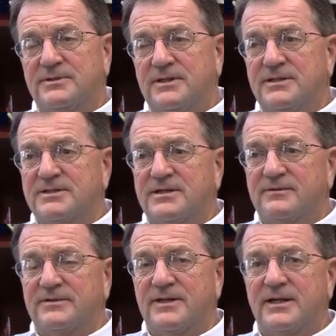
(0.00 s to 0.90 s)
they
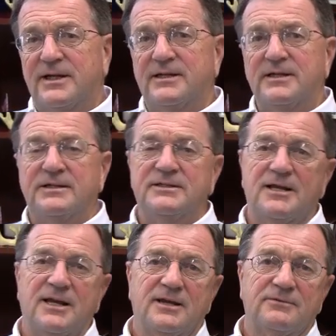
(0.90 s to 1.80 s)
discovered that I needed to
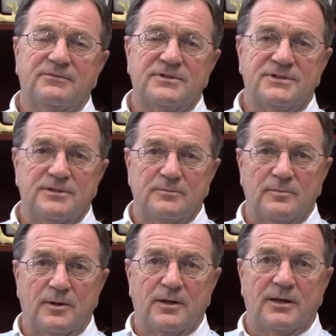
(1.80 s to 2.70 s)
have some